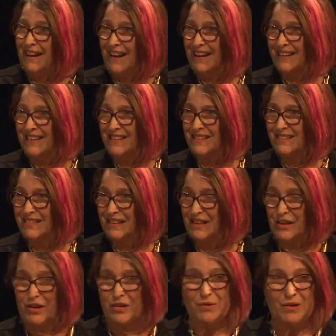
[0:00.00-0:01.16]
And,
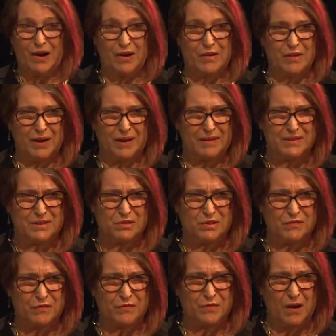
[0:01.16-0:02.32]
I sort
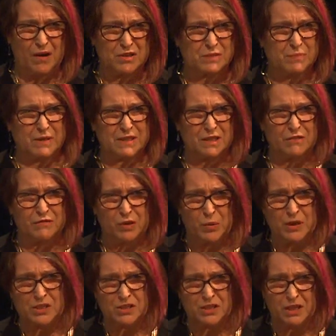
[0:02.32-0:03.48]
of asked myself a
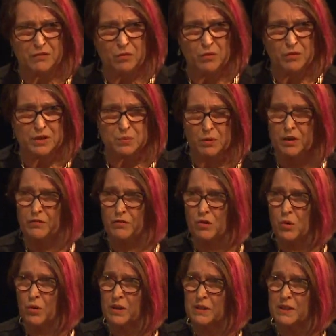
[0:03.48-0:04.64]
question, if all this wonderful
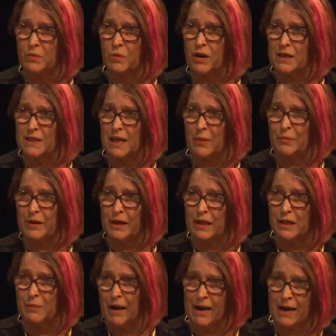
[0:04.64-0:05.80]
quality work is happening in
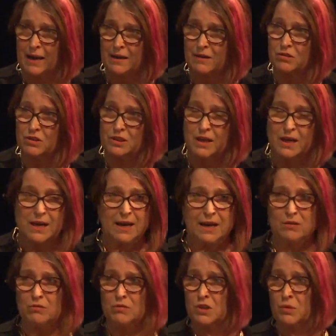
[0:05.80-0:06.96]
the main house
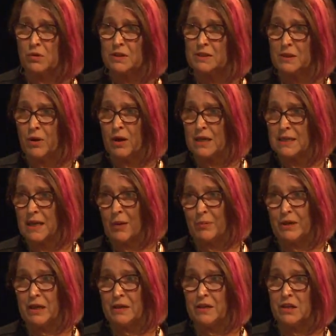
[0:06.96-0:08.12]
and all this quality work is
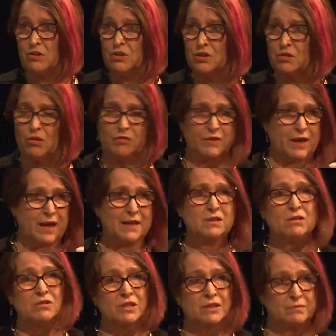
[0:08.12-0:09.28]
happening in the Eustonov, and
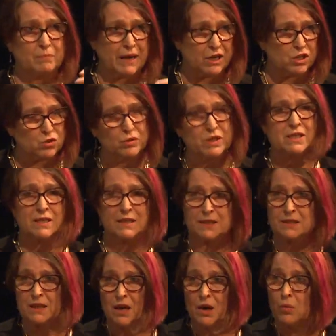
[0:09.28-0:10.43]
adults can make
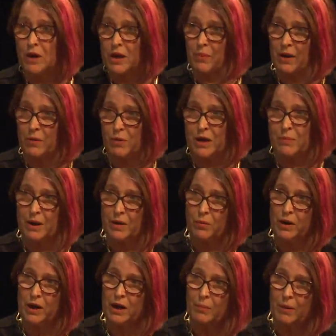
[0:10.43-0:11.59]
choices week by week by
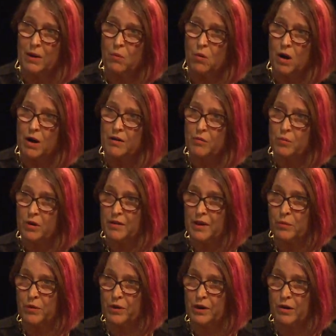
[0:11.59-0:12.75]
week about what kind of work they
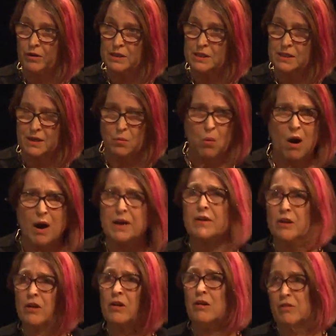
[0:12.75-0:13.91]
want to go and see, why on
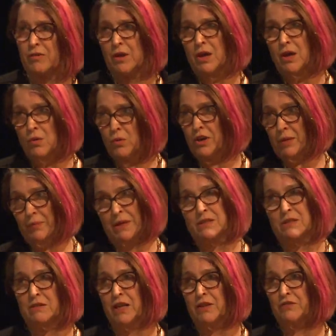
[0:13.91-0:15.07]
earth wouldn't you be able to
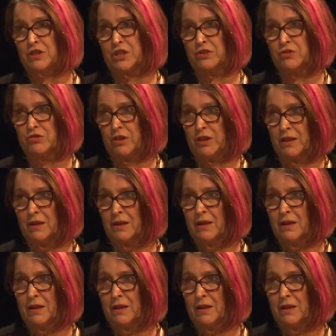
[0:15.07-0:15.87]
do that for children?